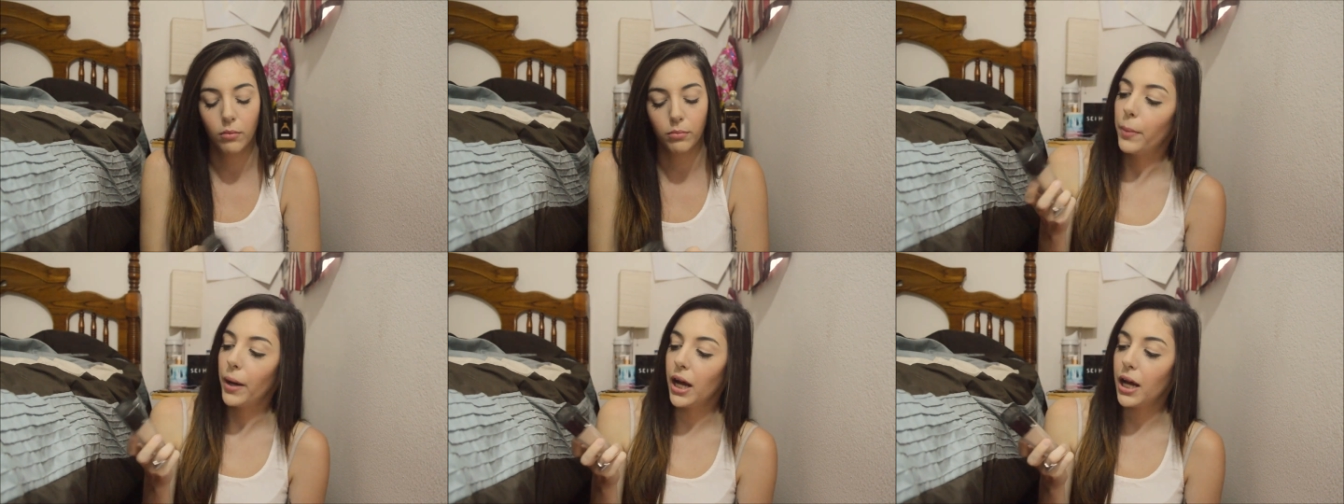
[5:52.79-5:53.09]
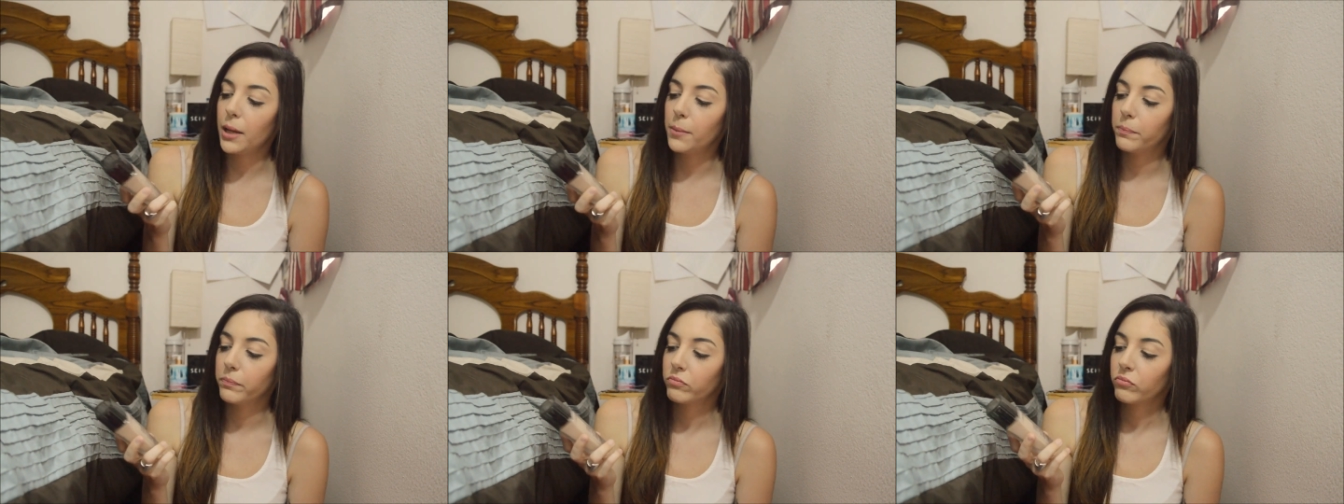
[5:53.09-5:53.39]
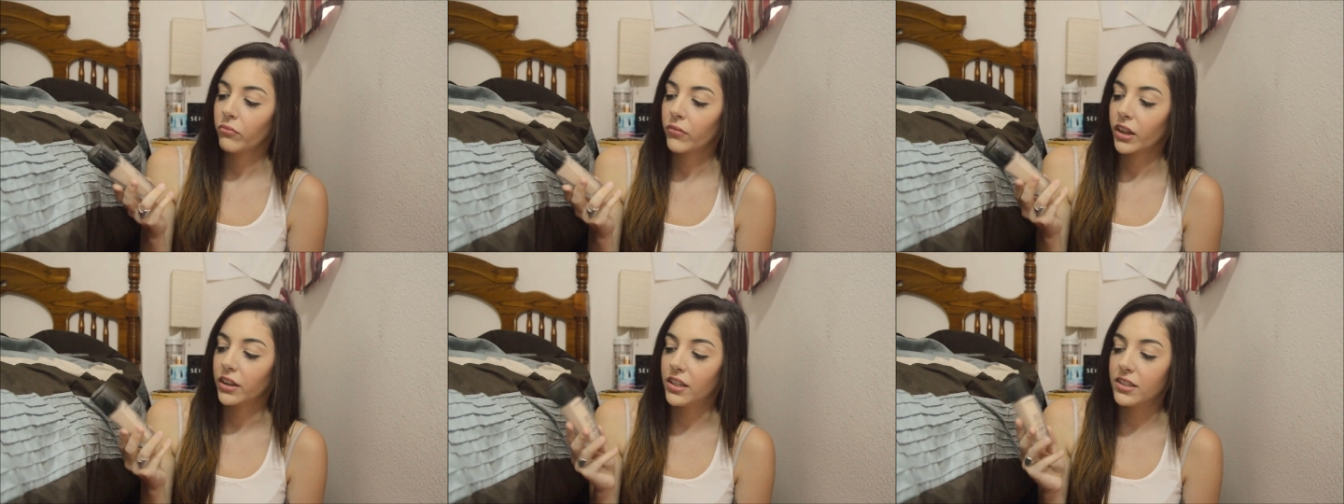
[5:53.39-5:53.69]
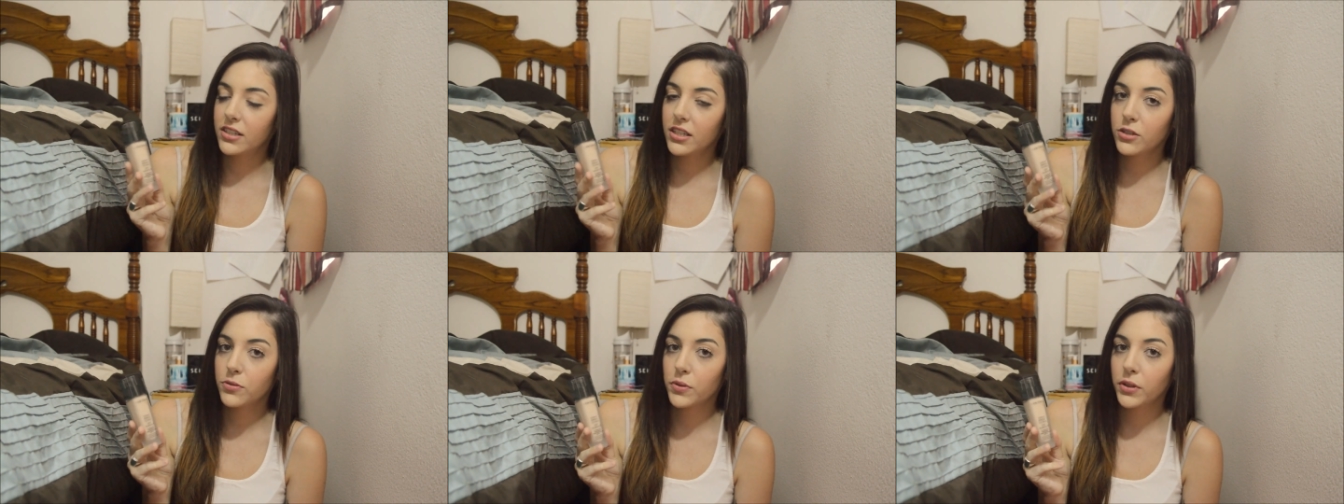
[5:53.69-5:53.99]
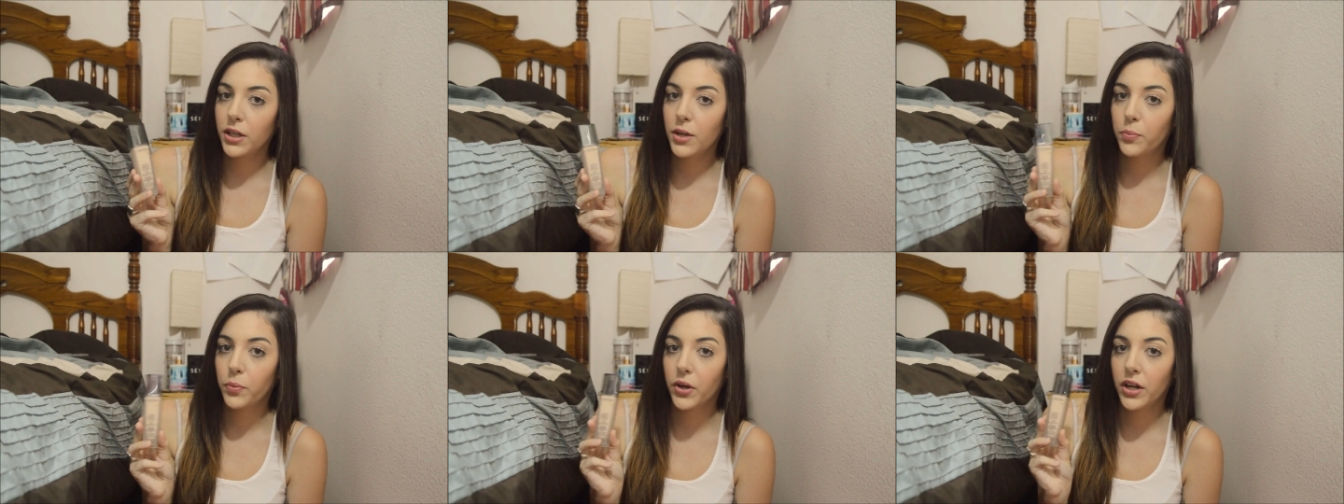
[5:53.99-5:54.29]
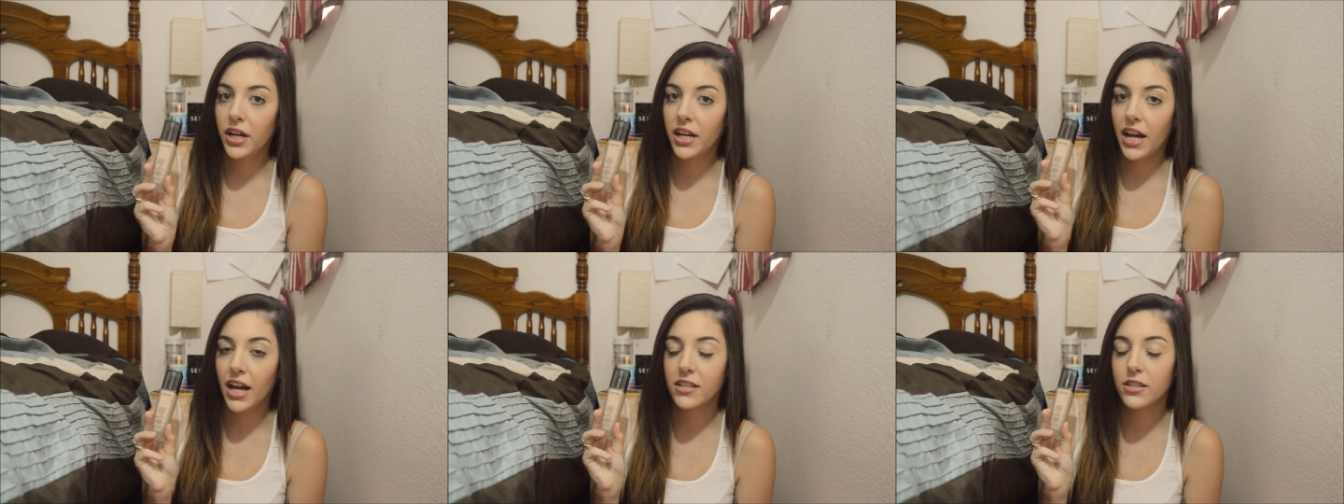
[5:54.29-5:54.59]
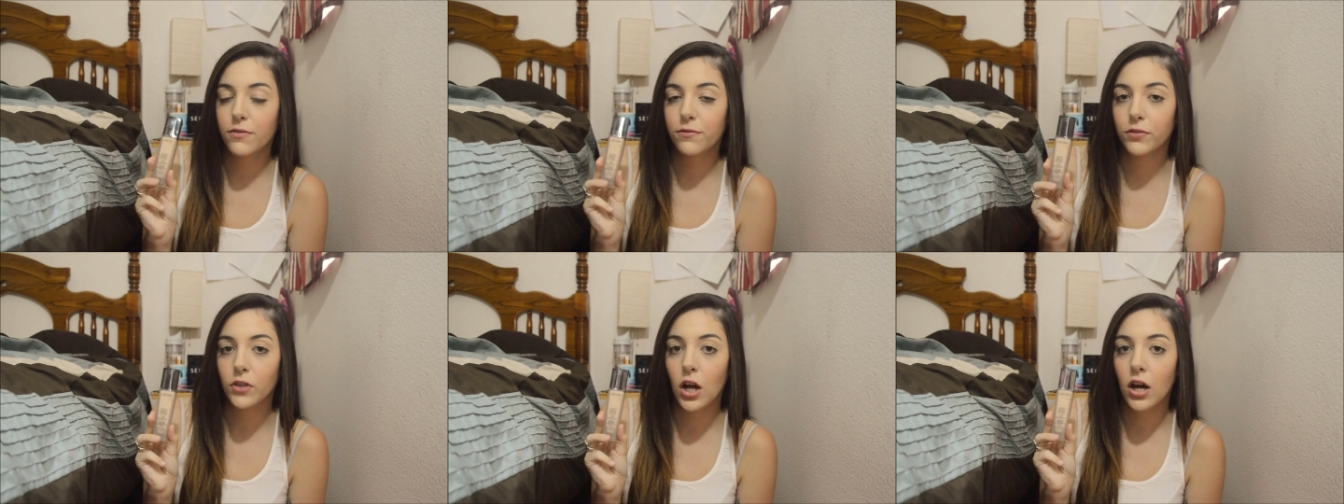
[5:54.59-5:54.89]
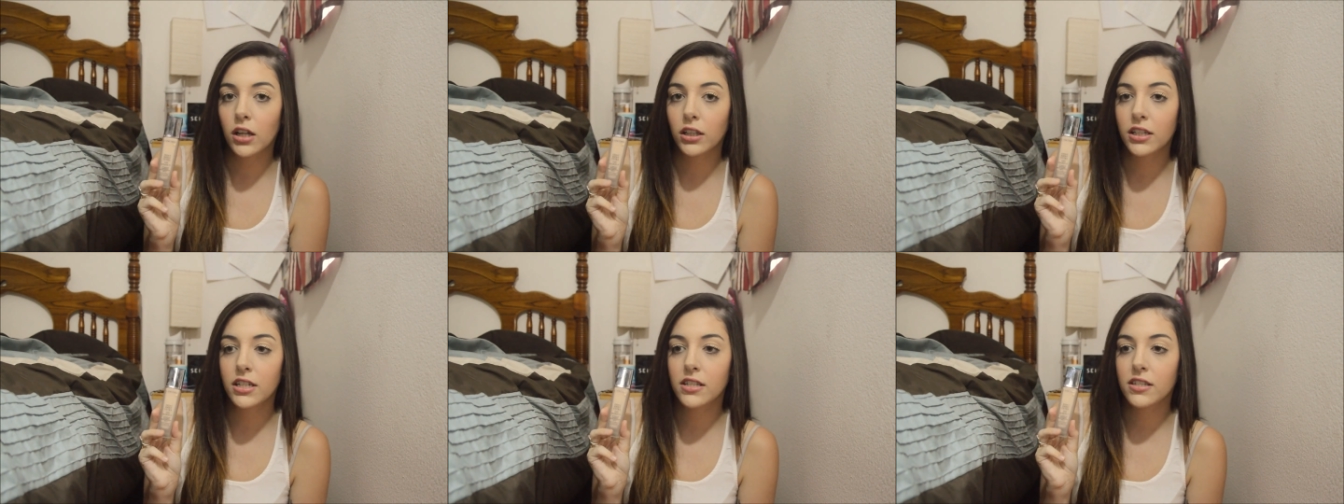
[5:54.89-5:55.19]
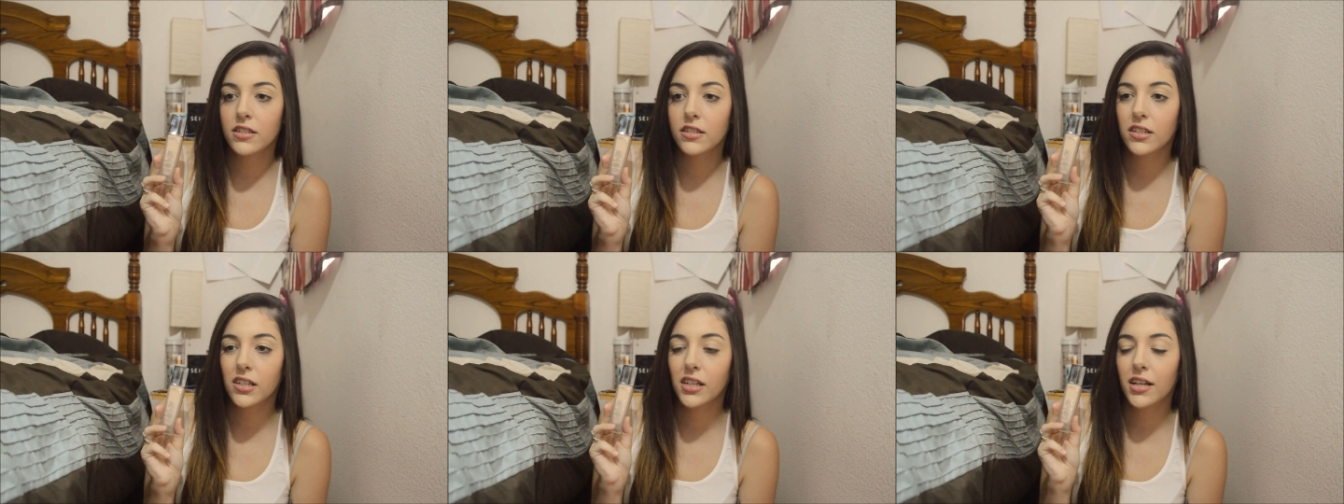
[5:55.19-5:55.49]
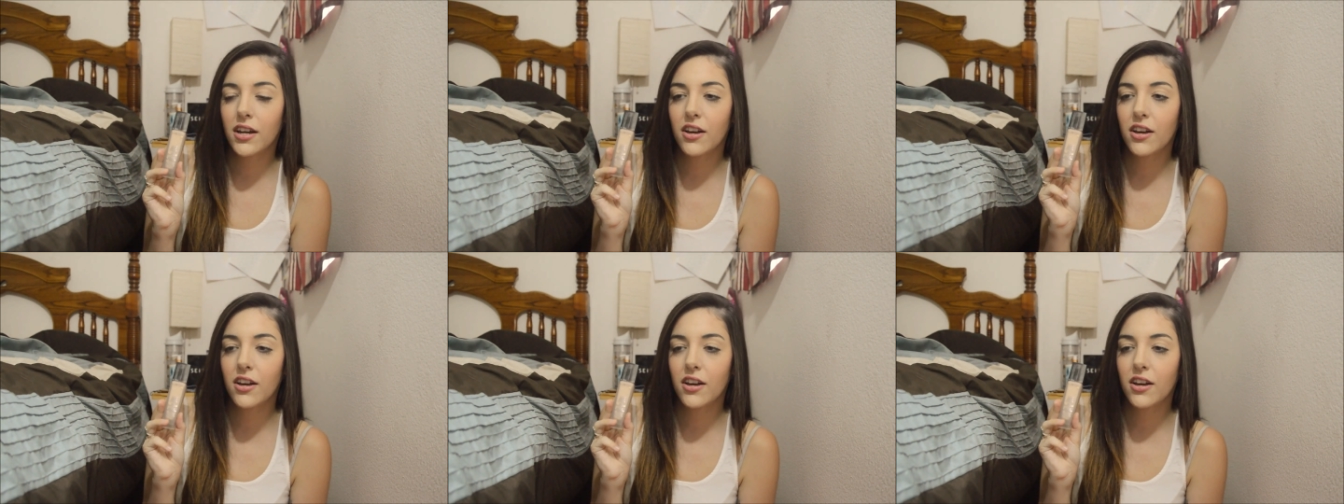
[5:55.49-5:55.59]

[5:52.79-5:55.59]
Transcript: But this is really pretty. It has a flawless